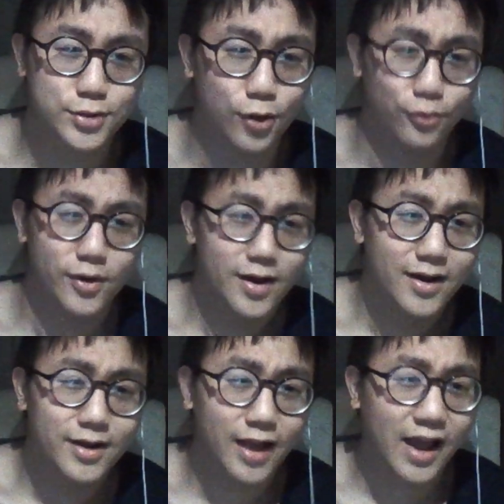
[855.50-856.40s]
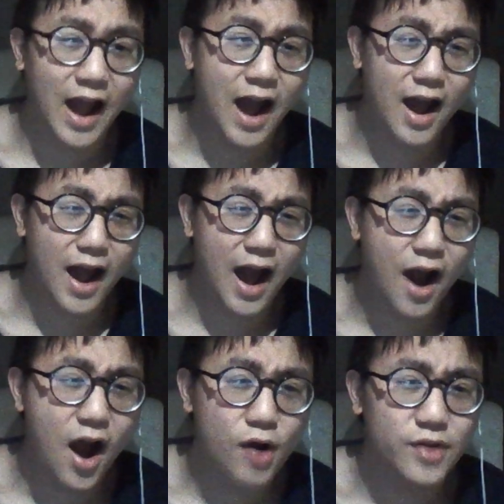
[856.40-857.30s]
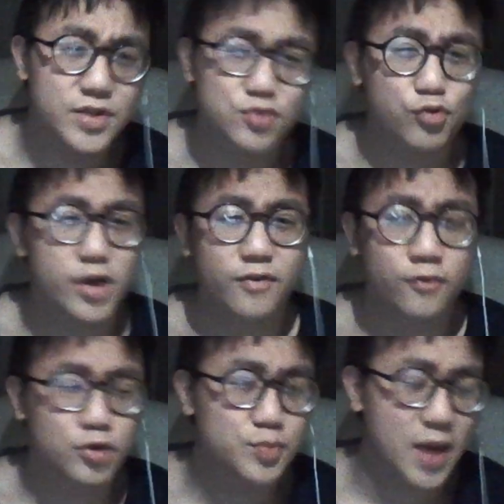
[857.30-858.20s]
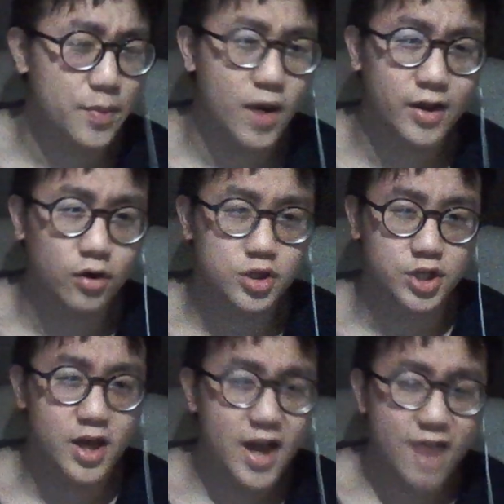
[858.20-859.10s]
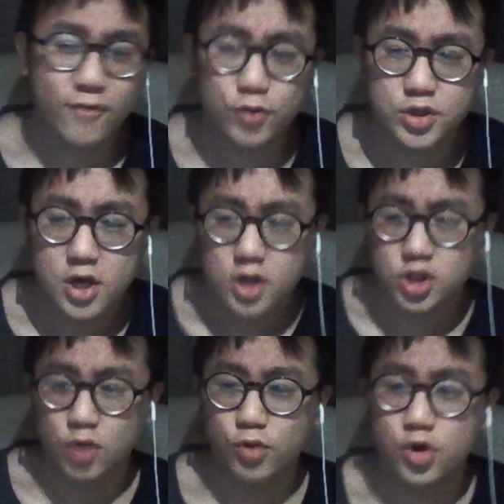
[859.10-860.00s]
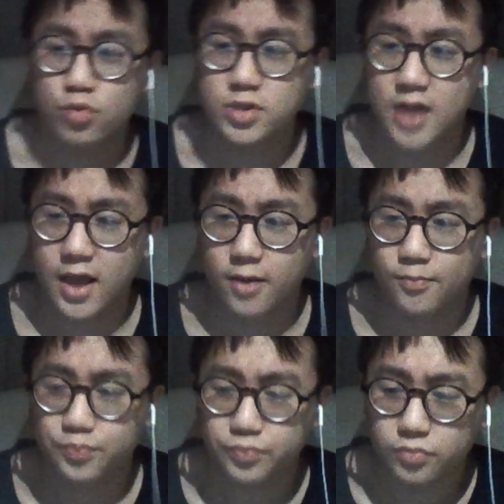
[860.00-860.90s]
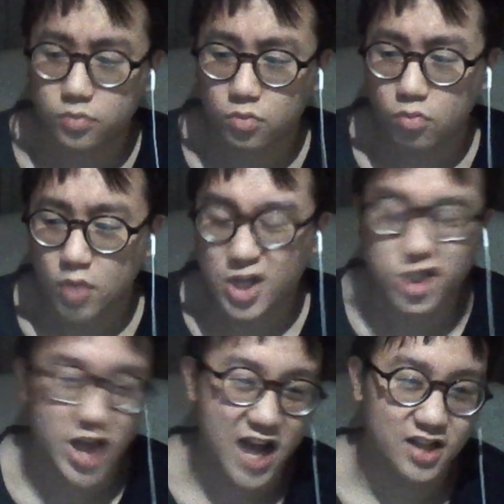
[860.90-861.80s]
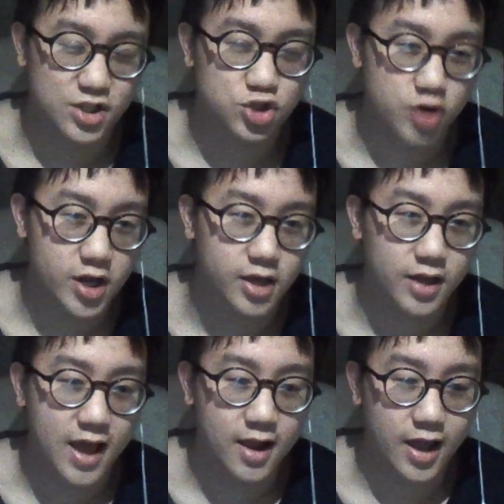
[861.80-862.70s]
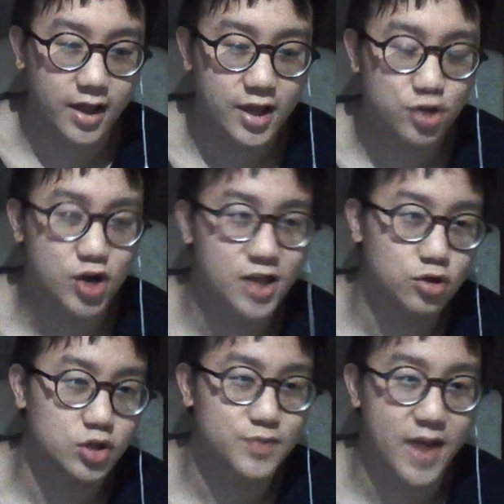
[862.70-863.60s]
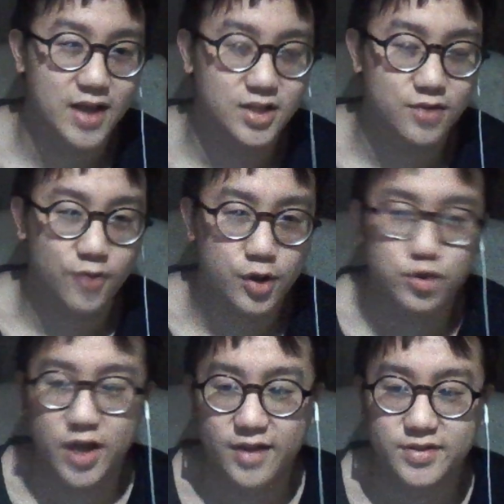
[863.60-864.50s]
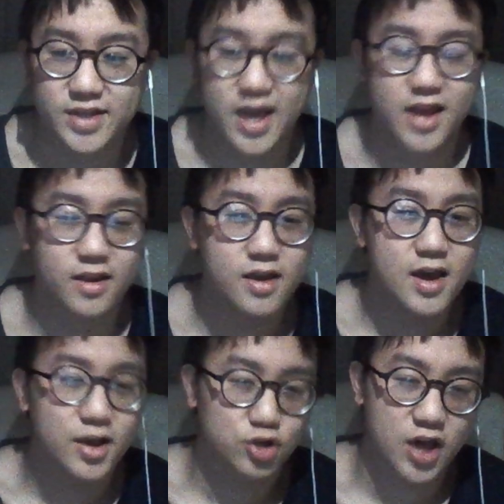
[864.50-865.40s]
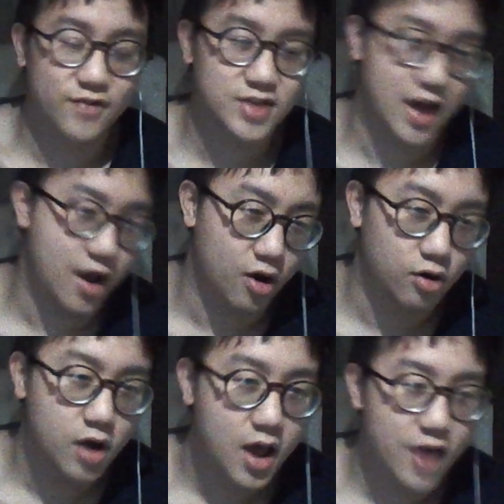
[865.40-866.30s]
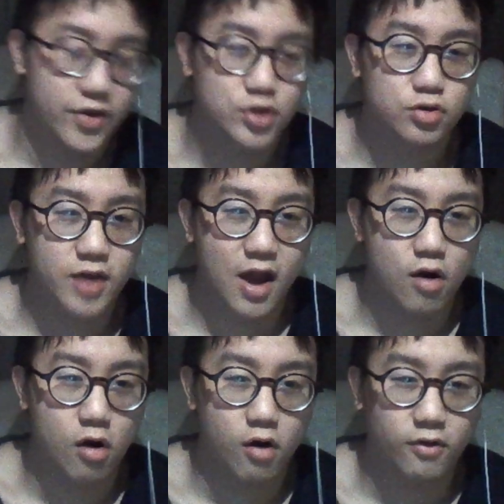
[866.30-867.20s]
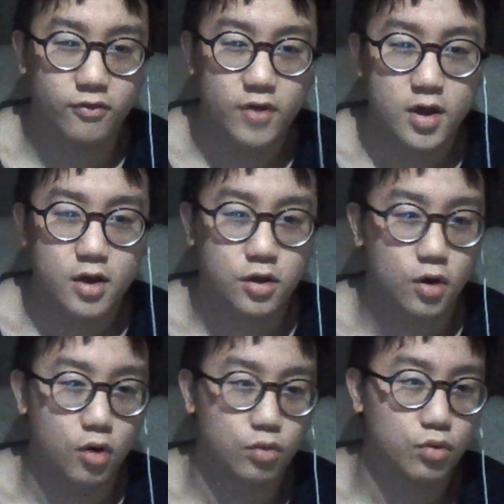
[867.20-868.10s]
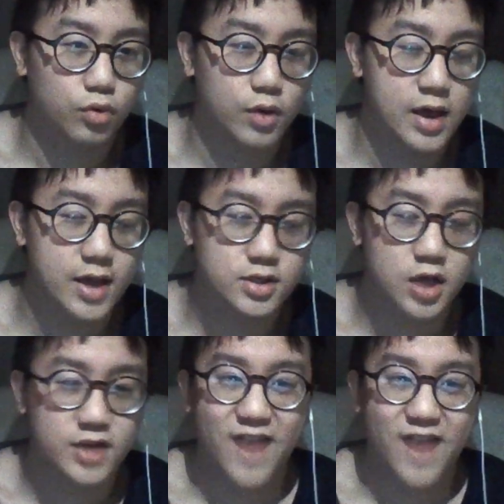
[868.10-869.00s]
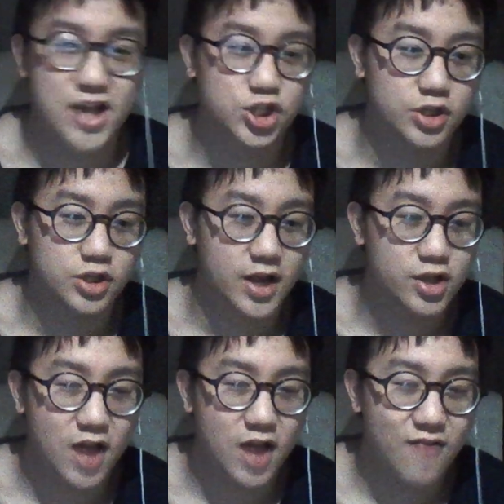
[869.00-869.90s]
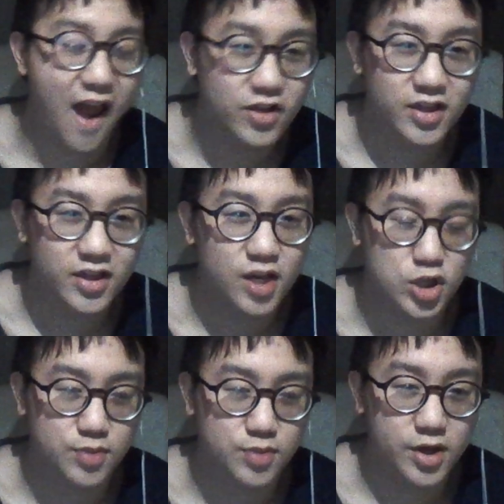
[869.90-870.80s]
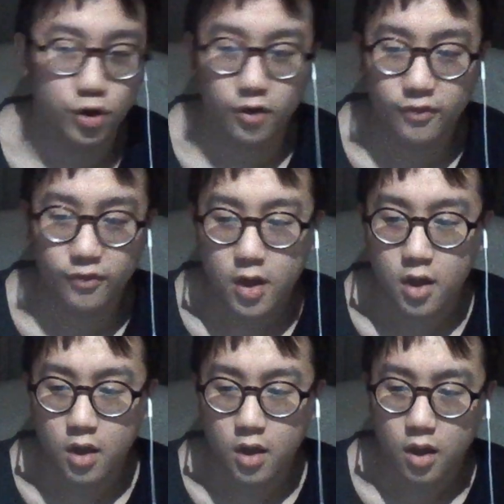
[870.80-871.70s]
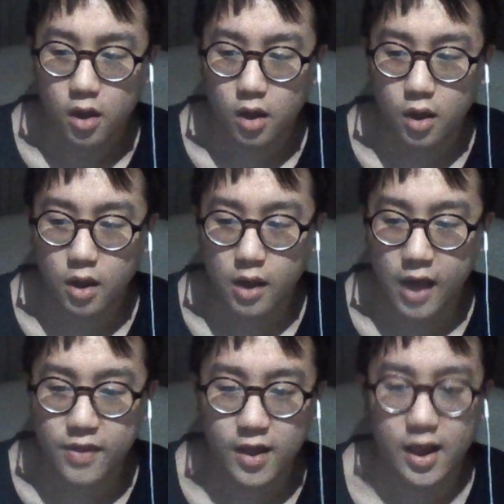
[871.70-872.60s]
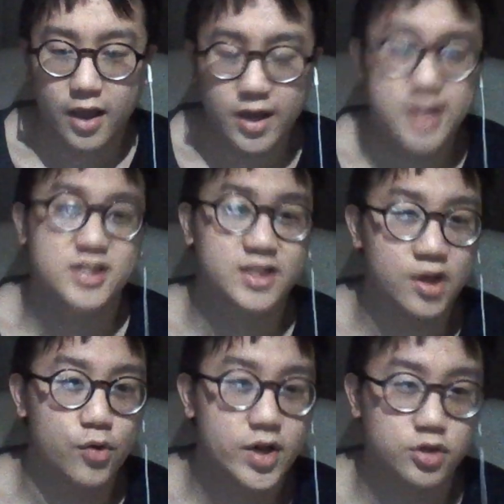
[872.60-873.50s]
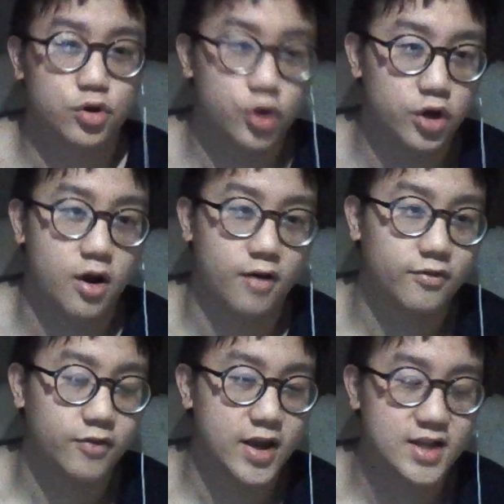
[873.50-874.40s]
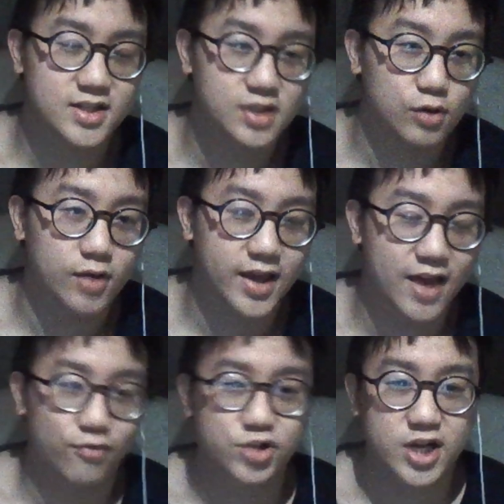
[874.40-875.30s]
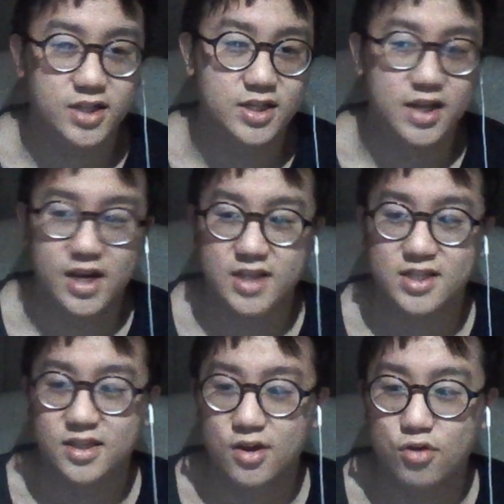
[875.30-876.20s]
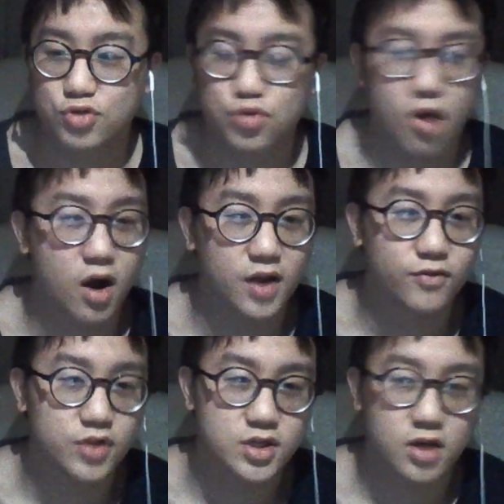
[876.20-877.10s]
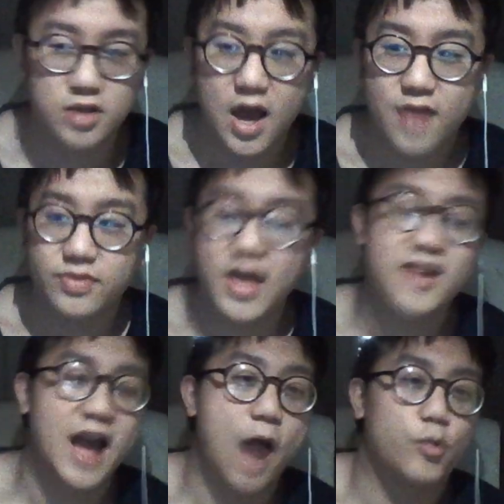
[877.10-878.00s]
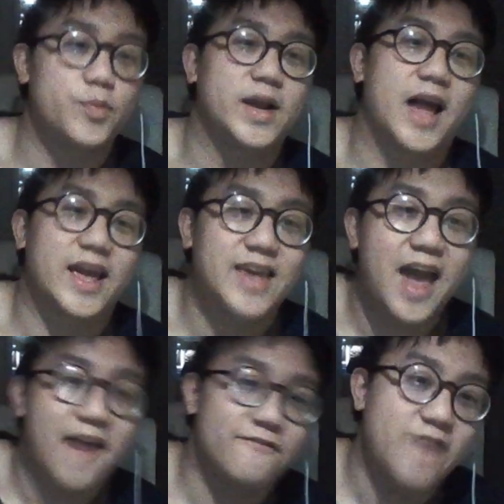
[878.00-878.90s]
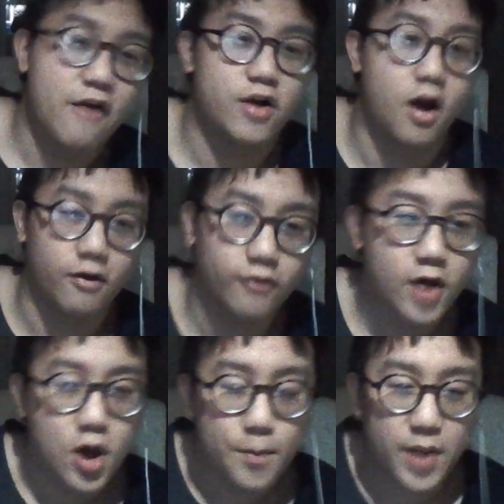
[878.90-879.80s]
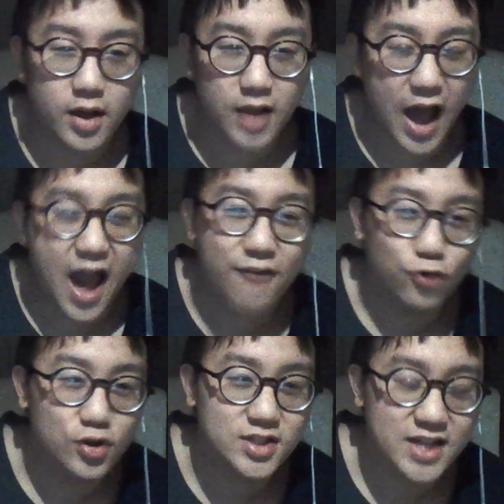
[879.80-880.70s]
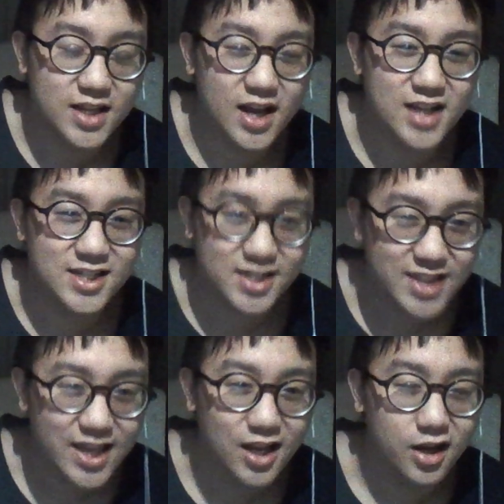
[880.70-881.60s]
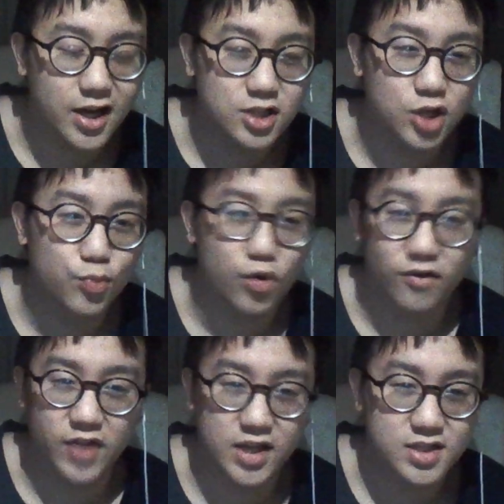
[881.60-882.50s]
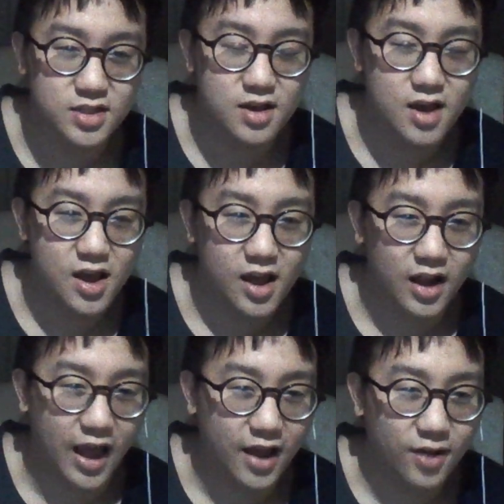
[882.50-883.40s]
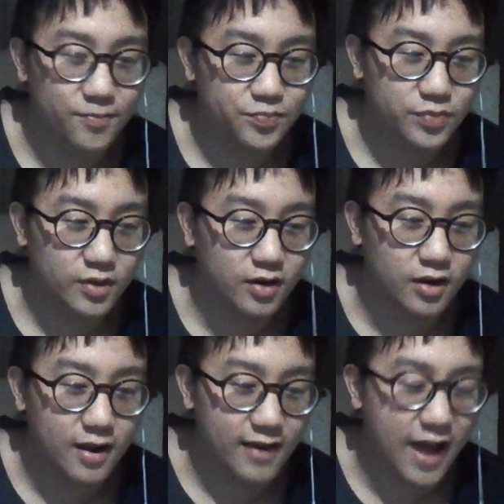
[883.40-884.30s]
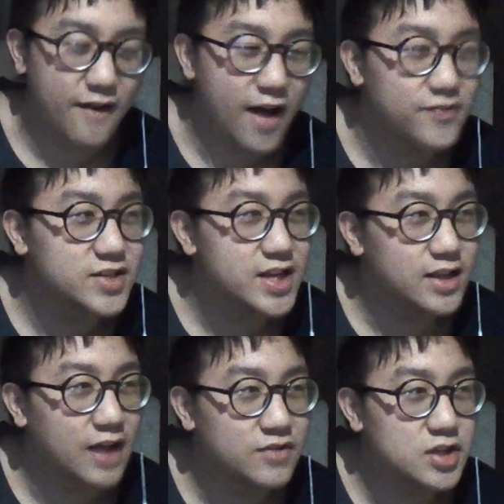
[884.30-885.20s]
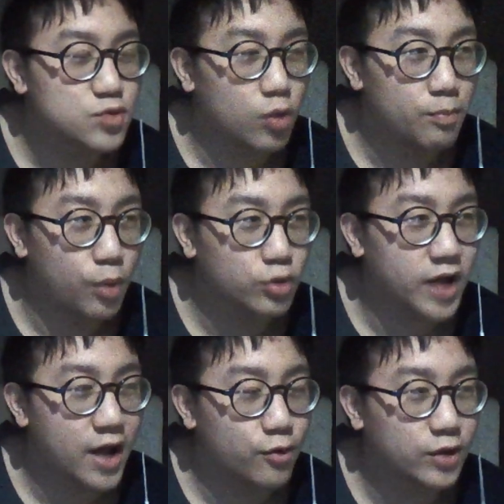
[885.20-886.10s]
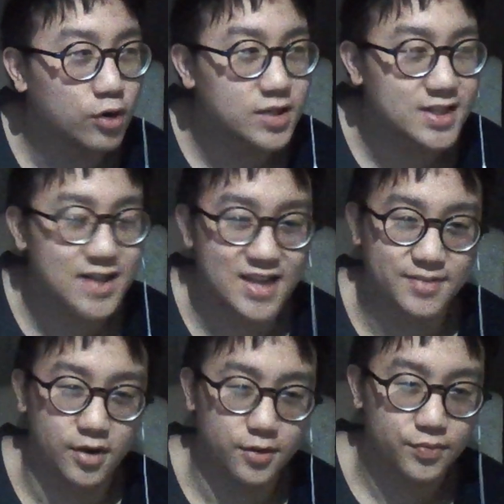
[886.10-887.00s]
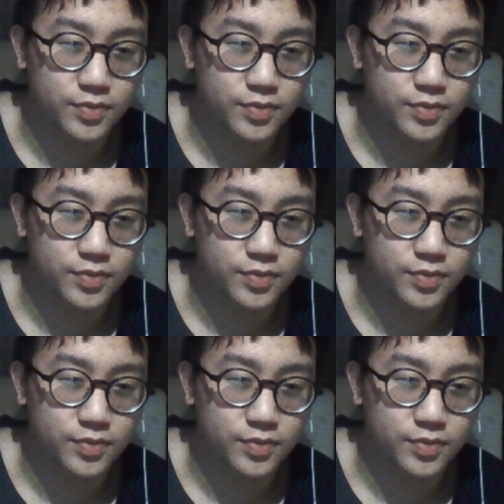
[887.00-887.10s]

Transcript: So, like, how how can this reinforce black people ideology? If it was someone who was like jacked and shredded, and like he tried to look smacked, and he, he took out his skin, took care of his hair, and he took care of you know his his fashion, and he took care of everything he possibly could have, and then like he still isn't good enough, and he's still like getting rejected, and he's still too ugly for these girls. Then I would be like, yeah, fair enough. But I have not seen a singular example of this, like like I I've seen I've seen this one bald guy that looks like Saitama.